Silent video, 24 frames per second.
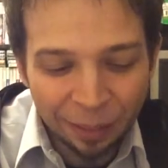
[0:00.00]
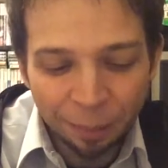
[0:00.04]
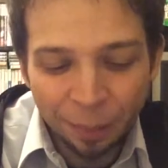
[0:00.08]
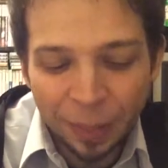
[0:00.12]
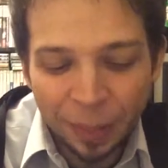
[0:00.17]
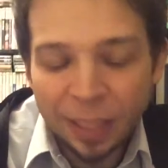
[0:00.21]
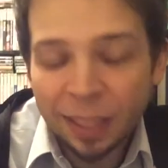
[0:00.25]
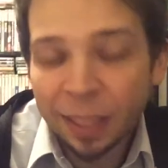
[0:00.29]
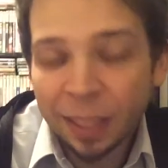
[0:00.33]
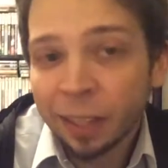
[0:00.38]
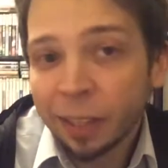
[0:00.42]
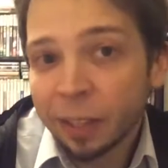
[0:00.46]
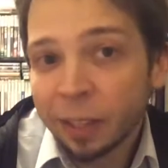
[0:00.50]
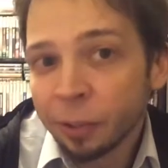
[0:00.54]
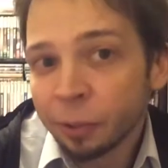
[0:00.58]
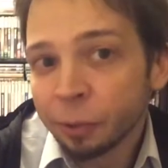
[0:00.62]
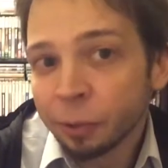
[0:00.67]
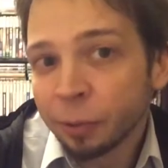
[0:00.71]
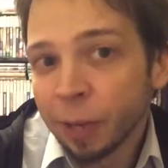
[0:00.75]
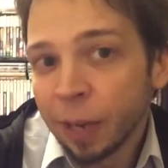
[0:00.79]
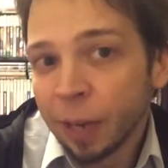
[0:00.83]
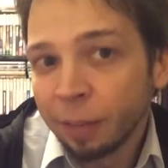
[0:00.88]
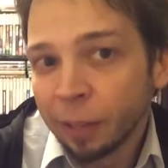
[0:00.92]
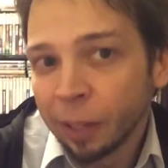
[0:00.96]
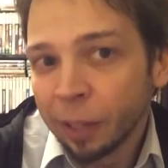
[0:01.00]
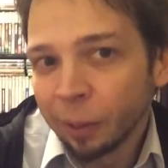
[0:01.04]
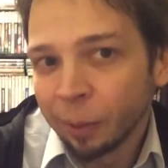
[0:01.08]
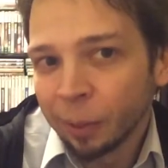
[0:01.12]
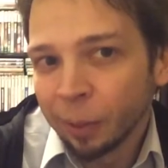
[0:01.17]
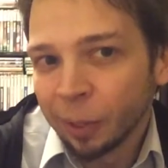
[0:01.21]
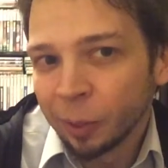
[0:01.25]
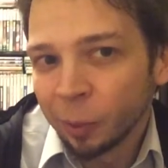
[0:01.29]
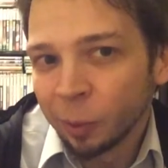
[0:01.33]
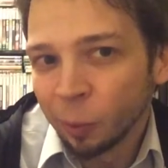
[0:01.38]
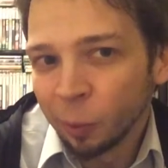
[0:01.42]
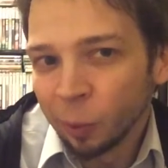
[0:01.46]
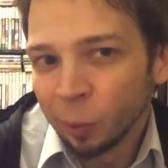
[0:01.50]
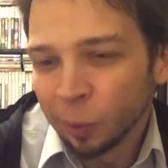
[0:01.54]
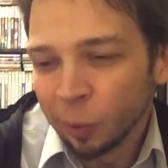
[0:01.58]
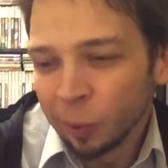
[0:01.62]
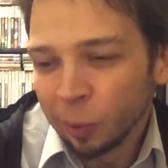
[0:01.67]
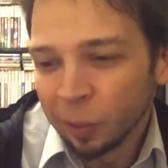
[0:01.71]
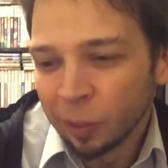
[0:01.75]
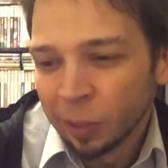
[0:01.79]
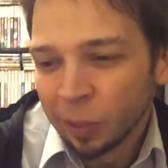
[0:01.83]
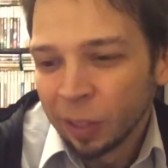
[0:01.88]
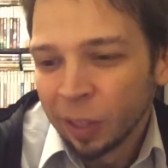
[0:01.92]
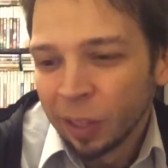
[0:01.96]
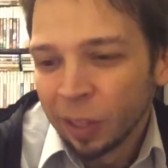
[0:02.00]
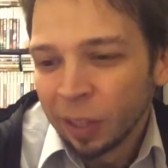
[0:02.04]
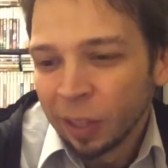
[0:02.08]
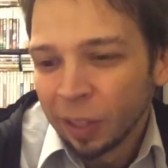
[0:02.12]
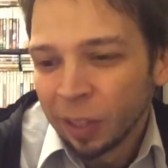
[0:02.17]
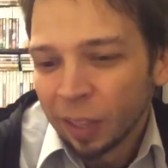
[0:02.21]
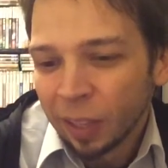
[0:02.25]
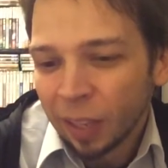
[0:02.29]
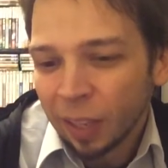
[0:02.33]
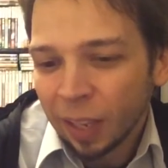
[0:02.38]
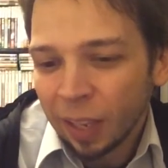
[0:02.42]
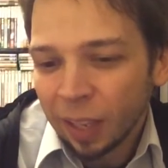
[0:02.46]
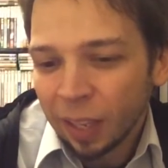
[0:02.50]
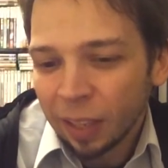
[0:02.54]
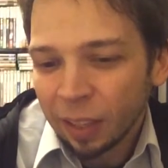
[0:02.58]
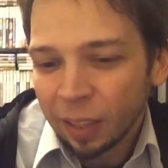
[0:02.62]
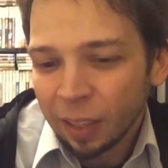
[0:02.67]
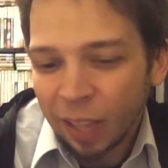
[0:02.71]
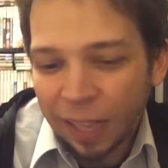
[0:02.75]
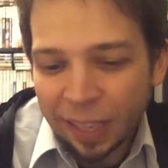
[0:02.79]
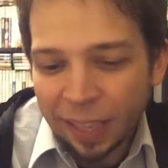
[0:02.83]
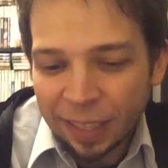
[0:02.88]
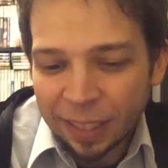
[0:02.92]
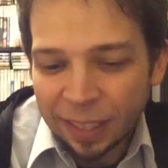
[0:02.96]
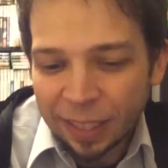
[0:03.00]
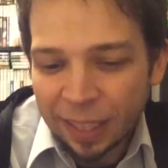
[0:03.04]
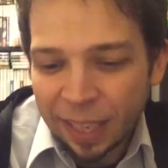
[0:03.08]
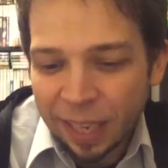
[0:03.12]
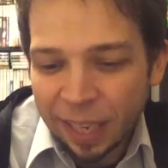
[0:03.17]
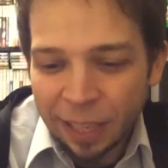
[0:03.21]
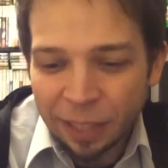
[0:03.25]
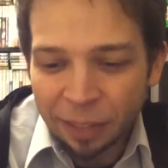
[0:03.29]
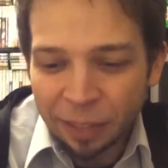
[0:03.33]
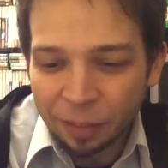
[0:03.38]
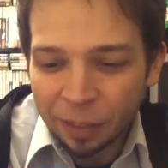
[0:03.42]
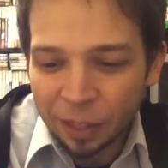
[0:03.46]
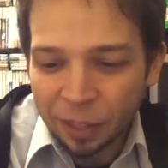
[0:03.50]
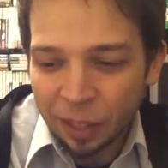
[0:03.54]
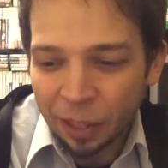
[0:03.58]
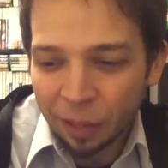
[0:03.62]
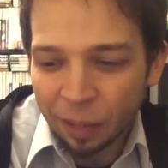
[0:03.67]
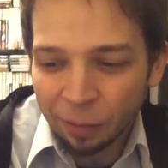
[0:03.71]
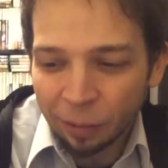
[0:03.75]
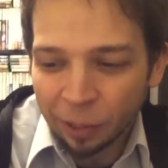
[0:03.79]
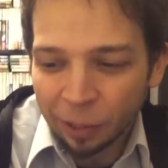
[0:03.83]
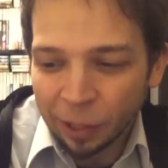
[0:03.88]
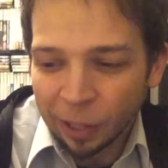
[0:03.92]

Basically, you're traveling around the world like it's the Age of Discovery.